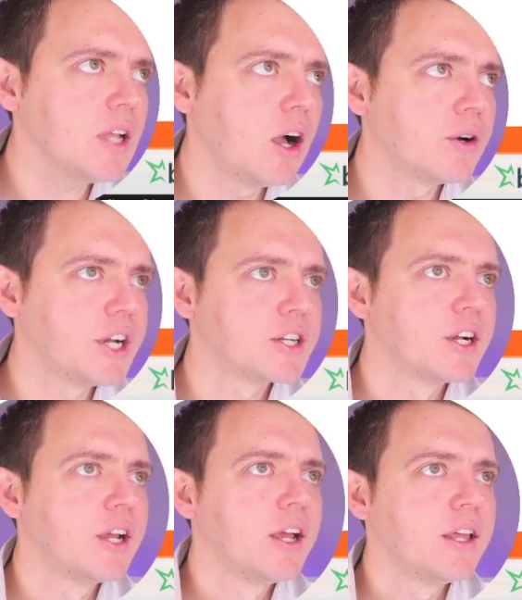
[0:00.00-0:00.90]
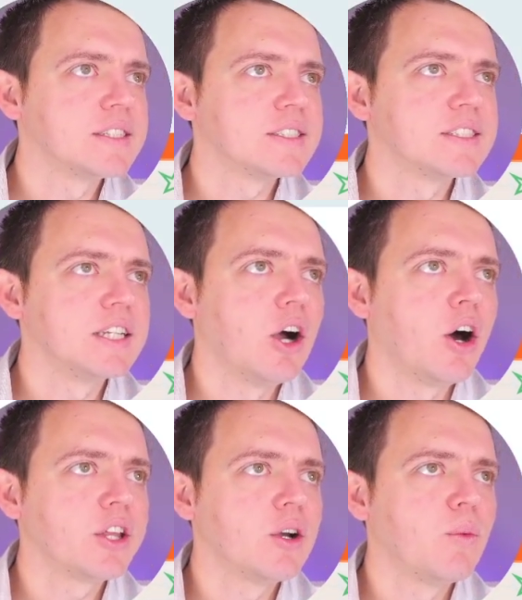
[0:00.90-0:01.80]
oh here, this is the
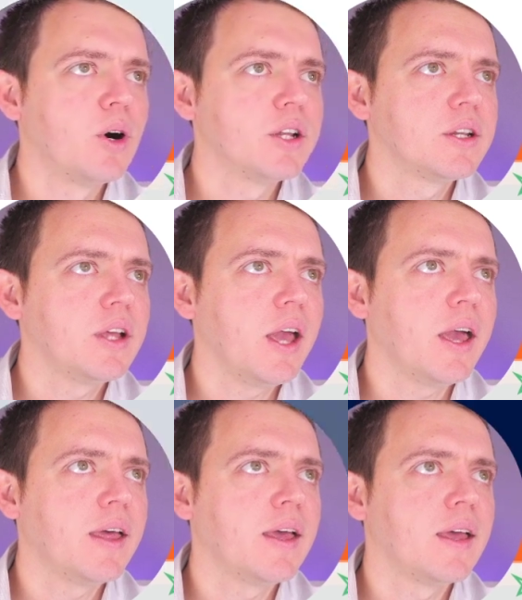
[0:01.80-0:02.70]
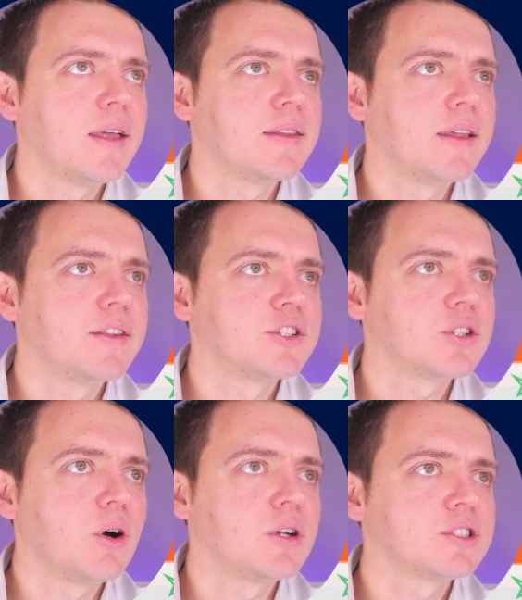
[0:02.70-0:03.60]
audio one. And then there's
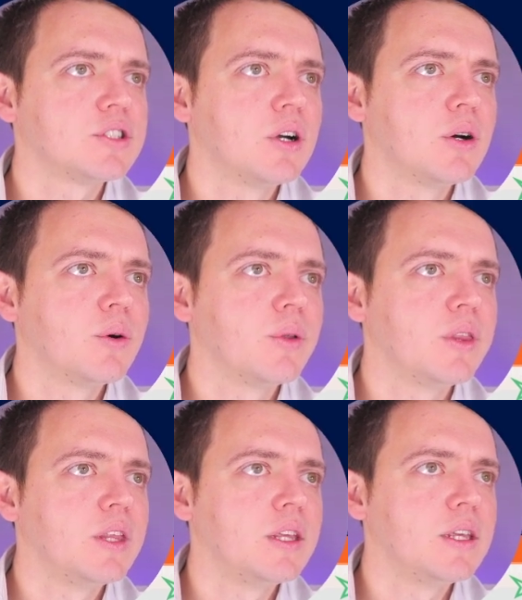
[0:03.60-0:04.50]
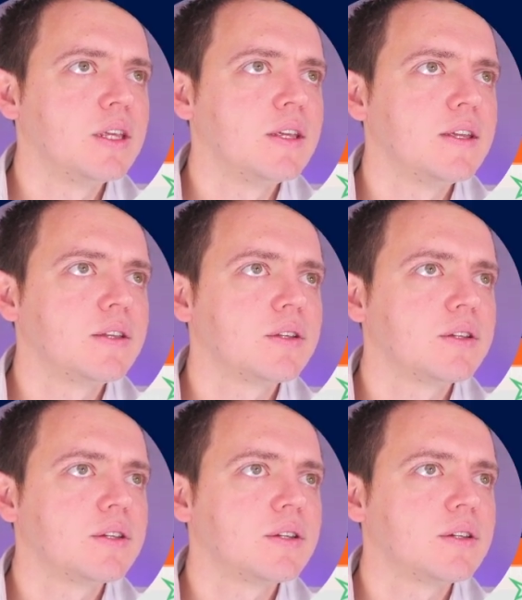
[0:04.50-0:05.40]
also the,
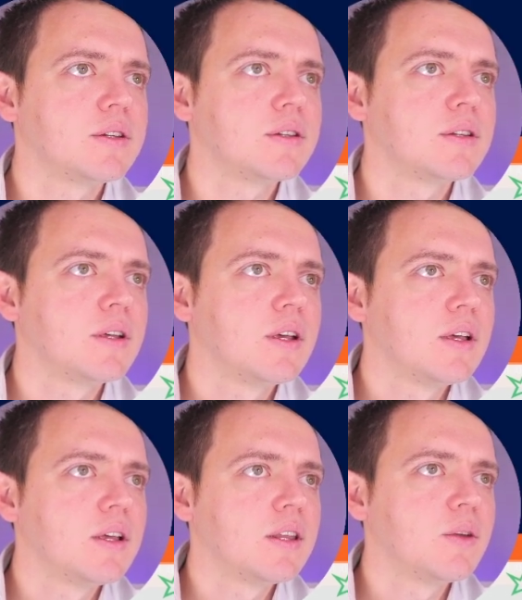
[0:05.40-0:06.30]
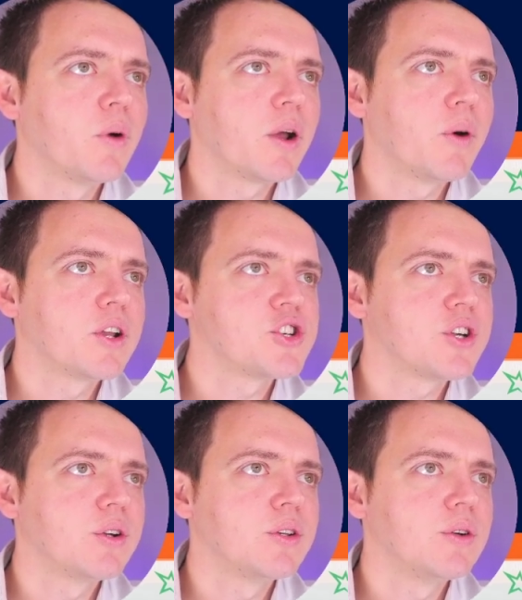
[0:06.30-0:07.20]
the one I want to
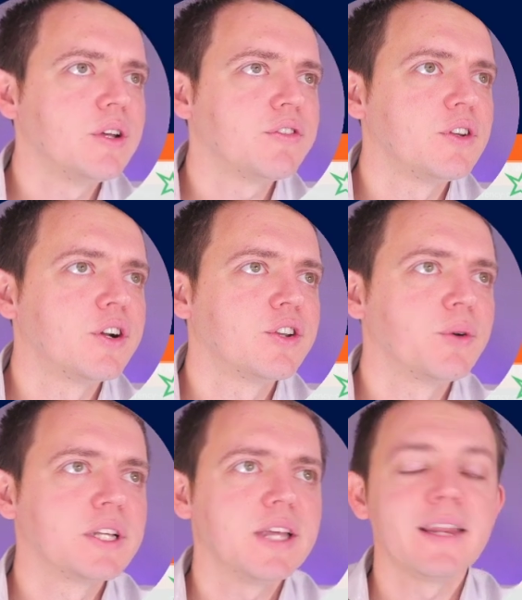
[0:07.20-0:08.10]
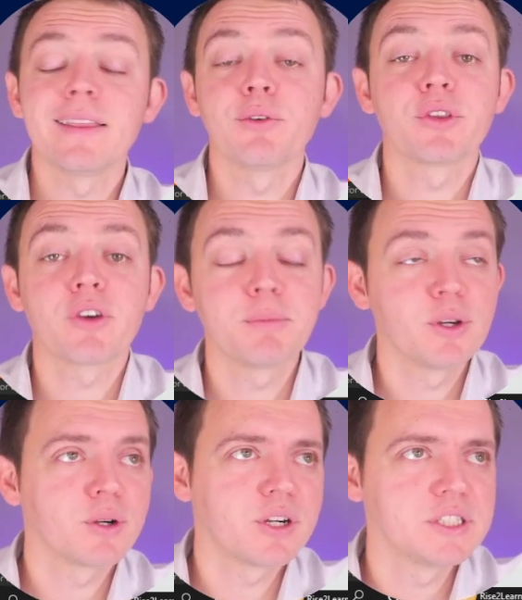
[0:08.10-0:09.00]
show you, if you're doing anything with
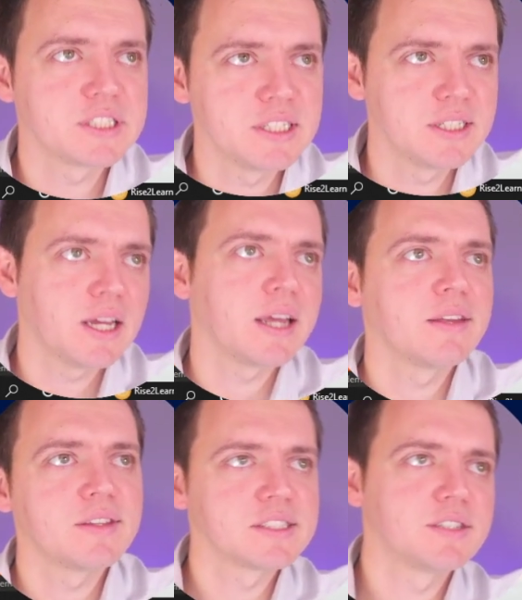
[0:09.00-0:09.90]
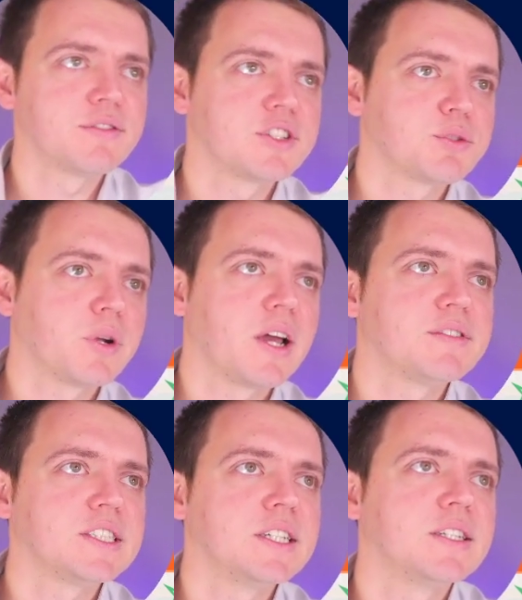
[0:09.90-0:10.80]
cryptocurrency, I, this is the first one
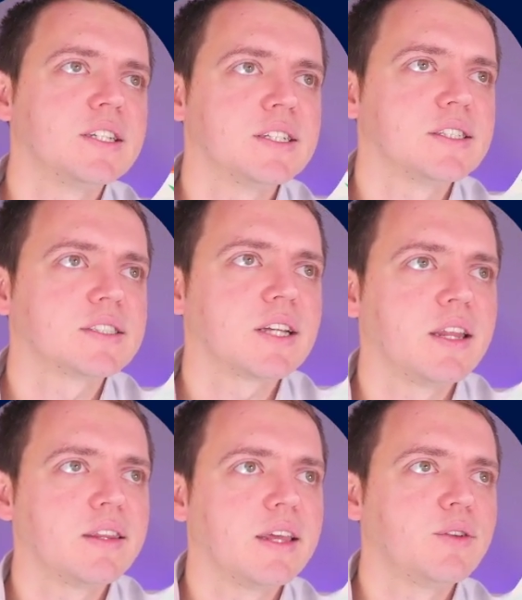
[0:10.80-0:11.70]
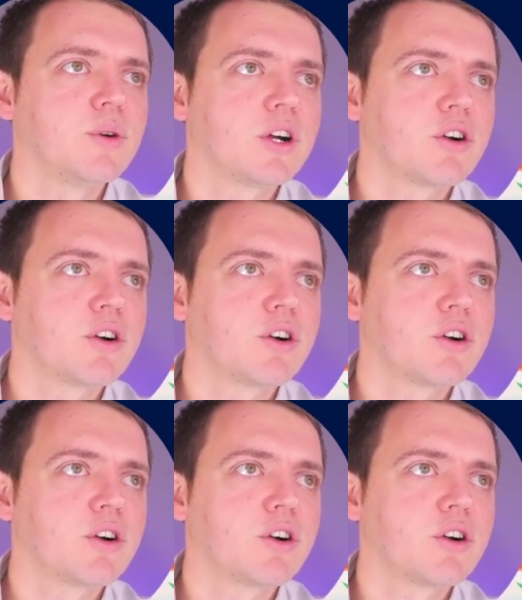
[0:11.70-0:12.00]
I've seen is kind of they do a